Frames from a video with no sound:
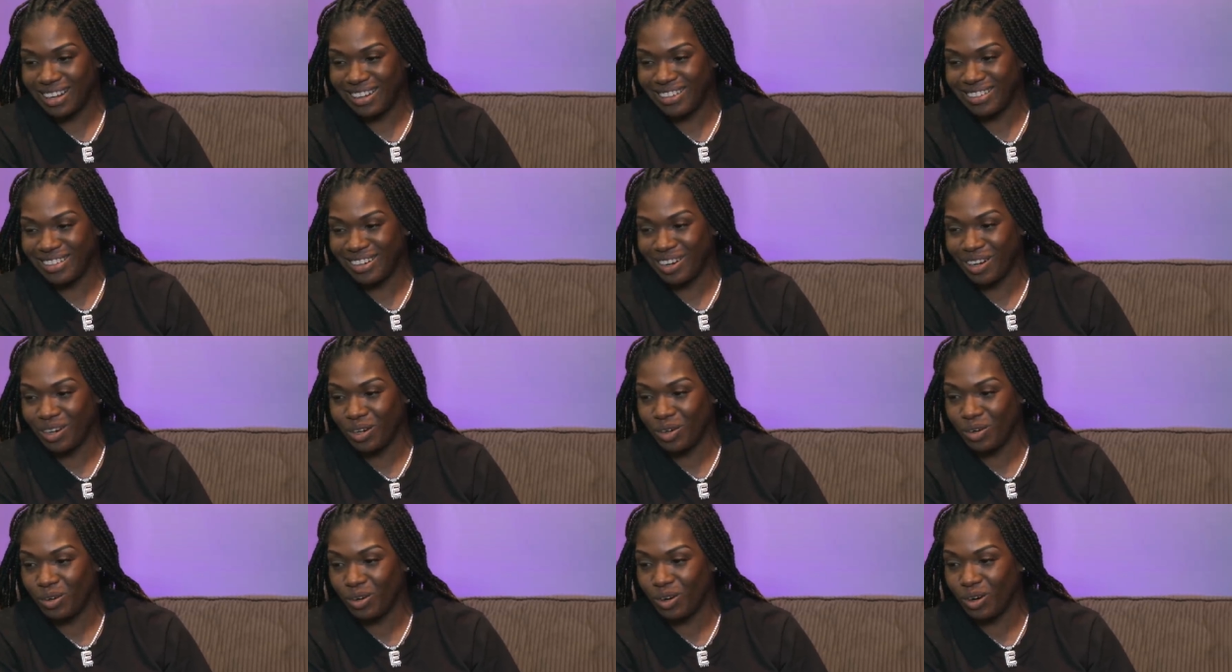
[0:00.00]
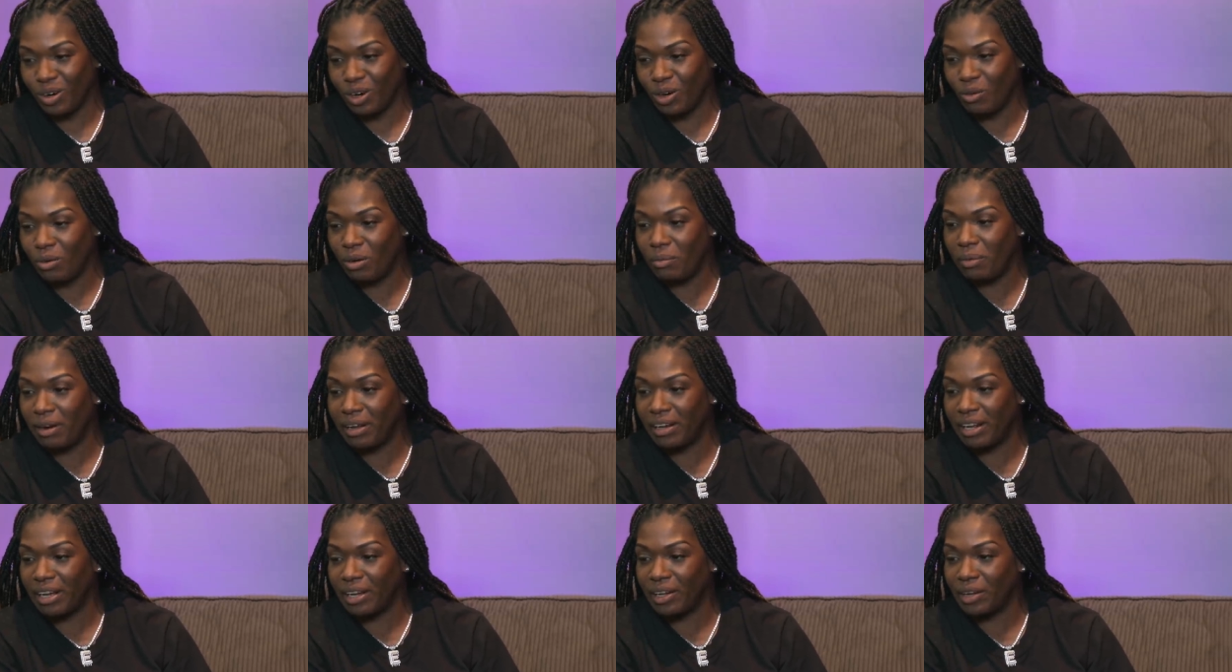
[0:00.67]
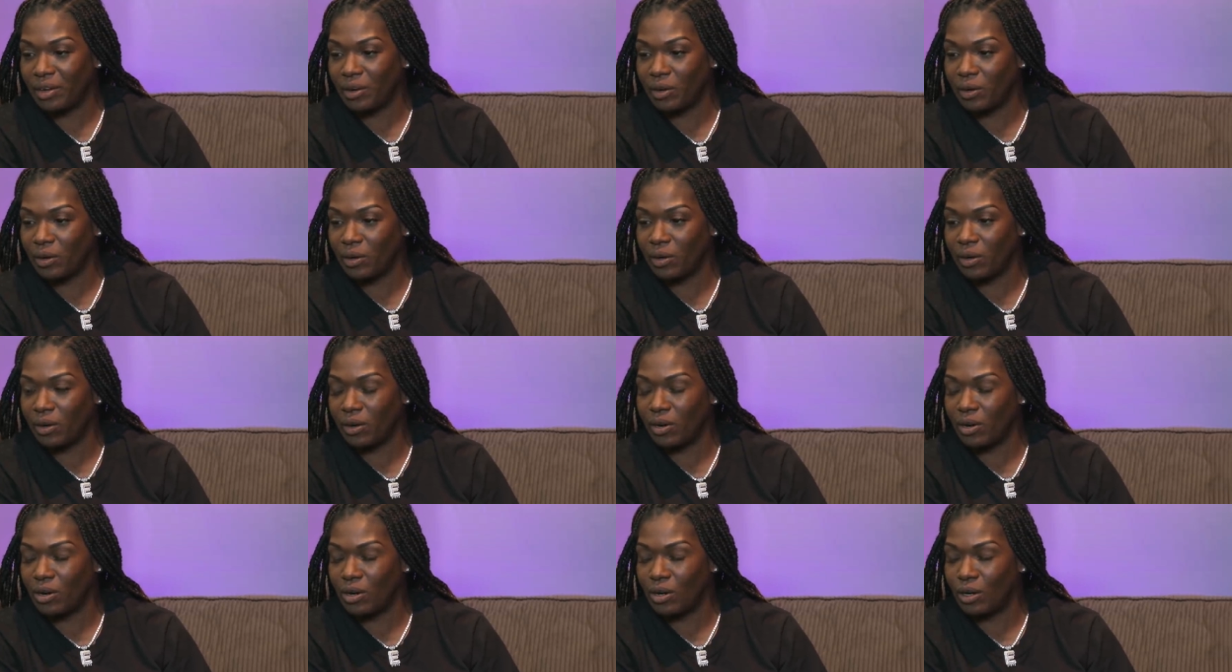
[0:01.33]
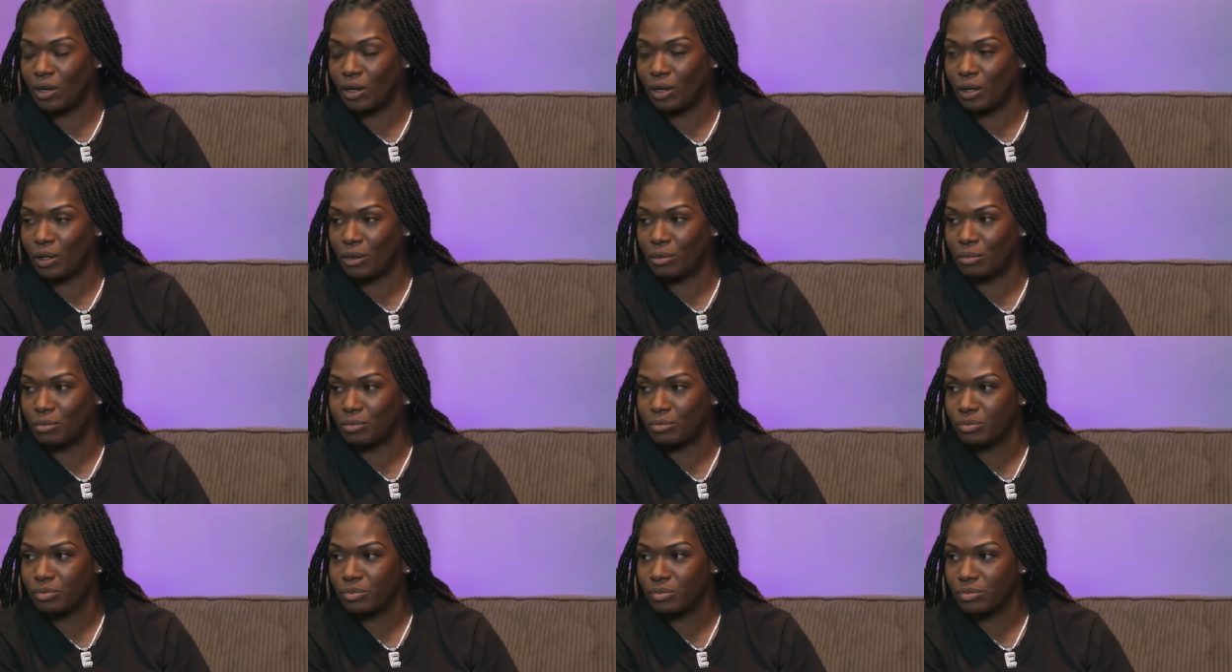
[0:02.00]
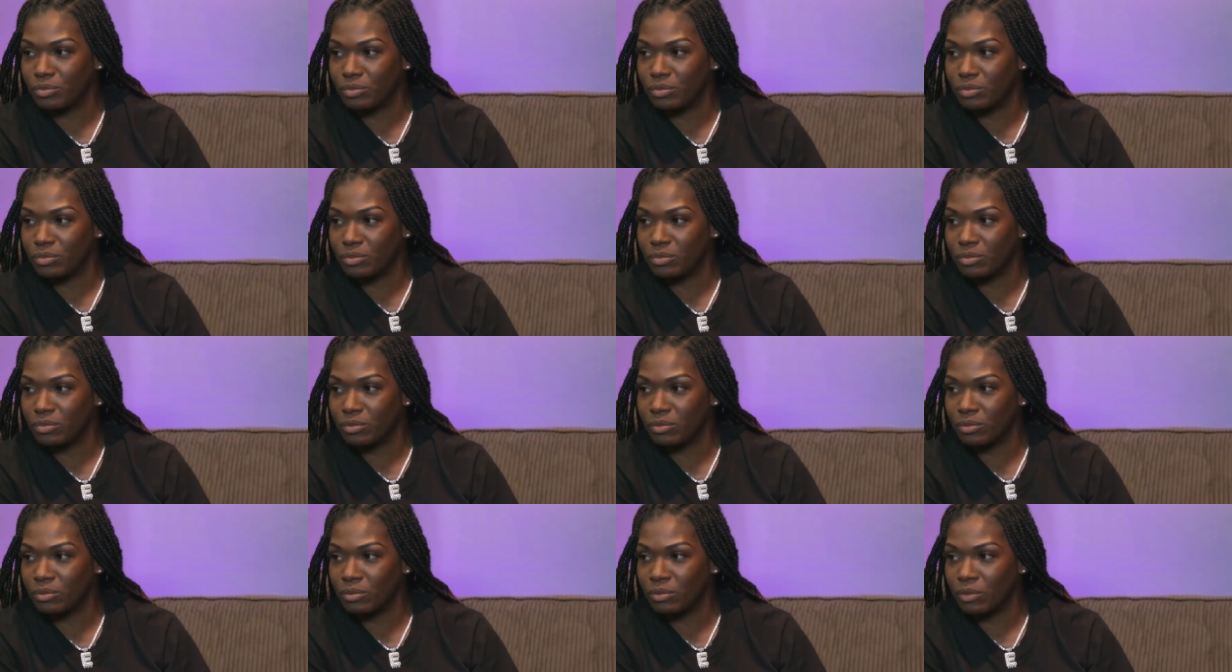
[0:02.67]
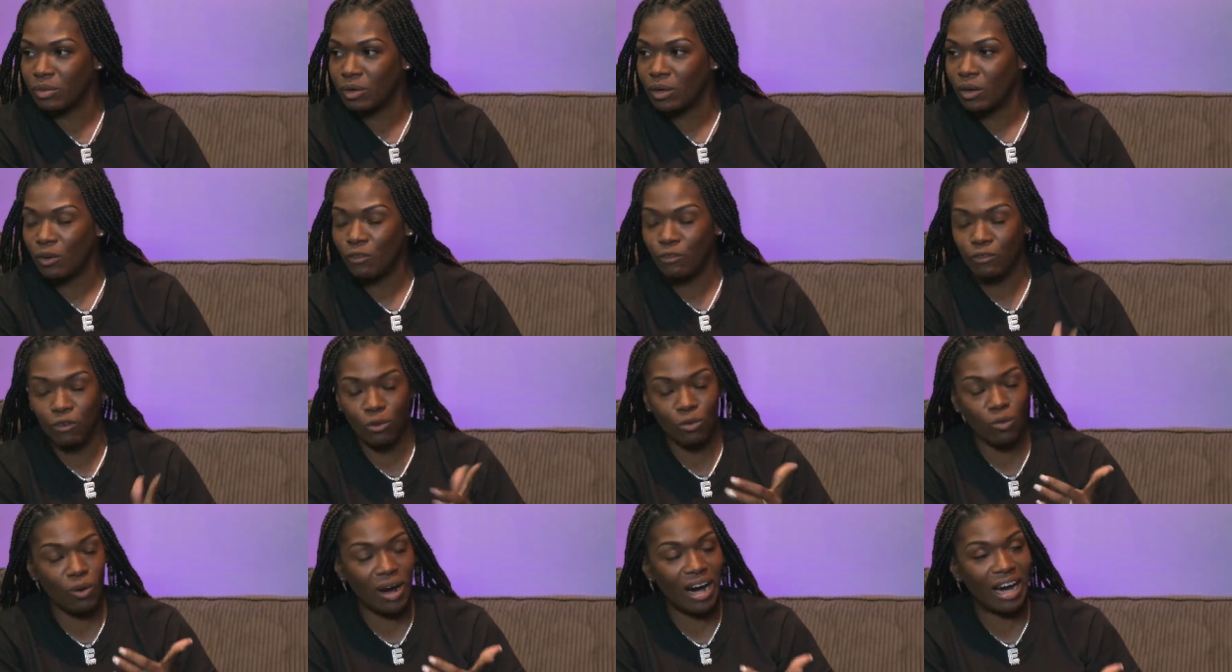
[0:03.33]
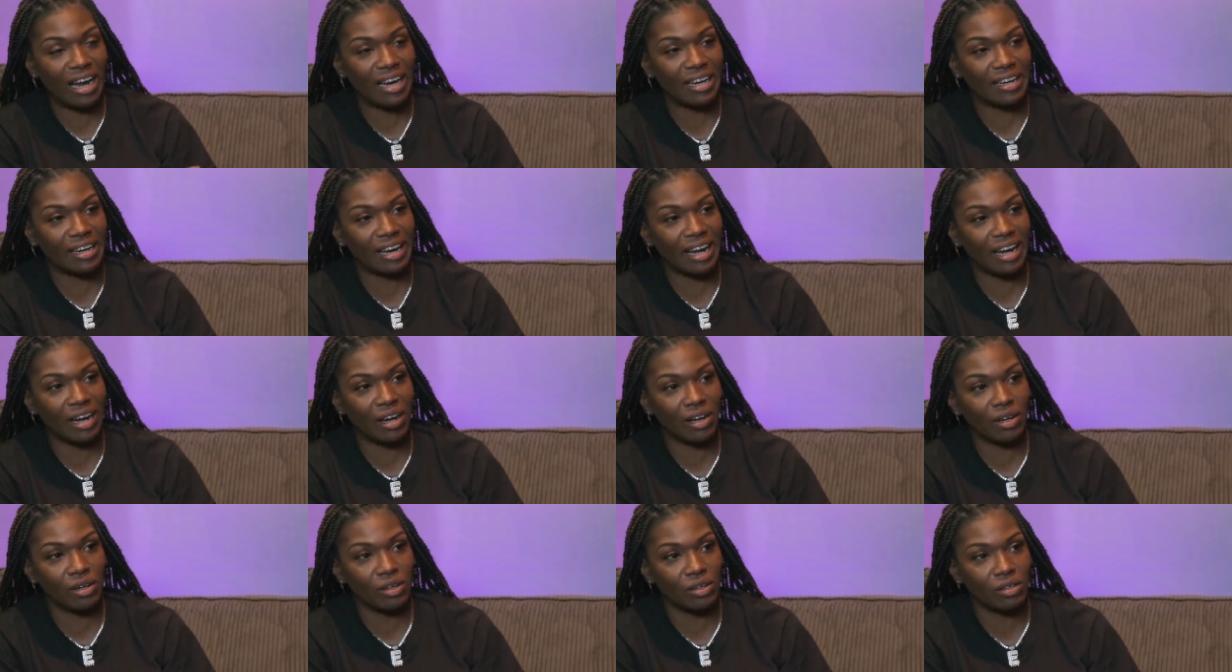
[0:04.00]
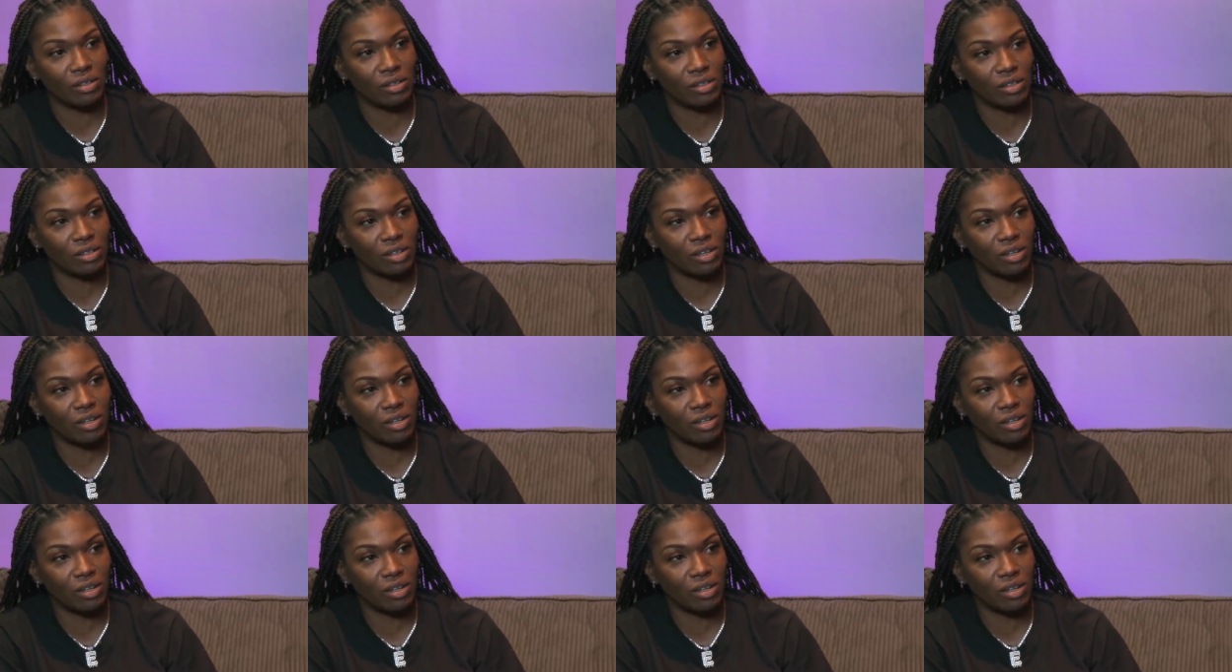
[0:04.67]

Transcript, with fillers: I know. Um, what about that girl? Um, from and Out.